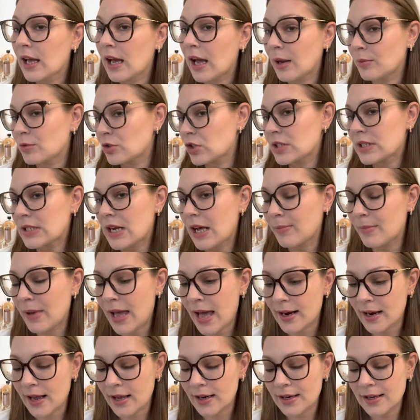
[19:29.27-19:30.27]
I'm just not
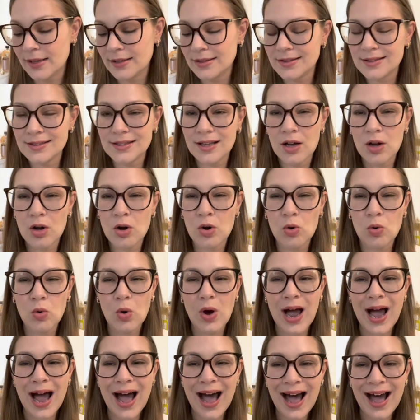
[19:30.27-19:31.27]
mad at it.
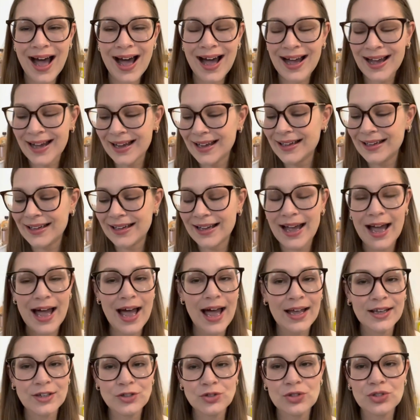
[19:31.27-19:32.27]
So
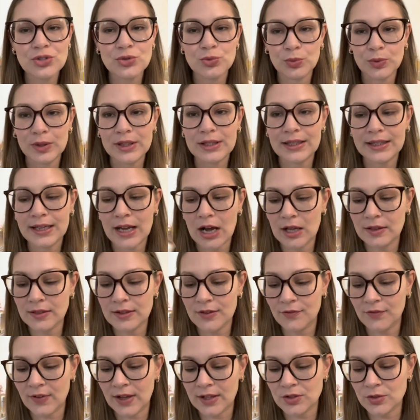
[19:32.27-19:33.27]
I'm just really on the
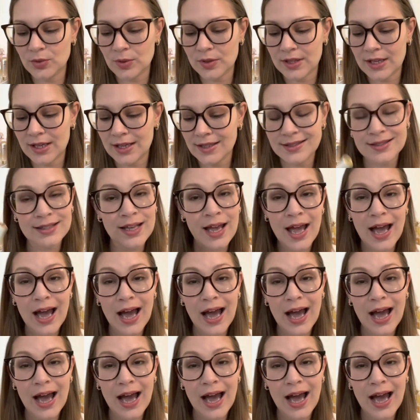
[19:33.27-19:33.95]
fence with this.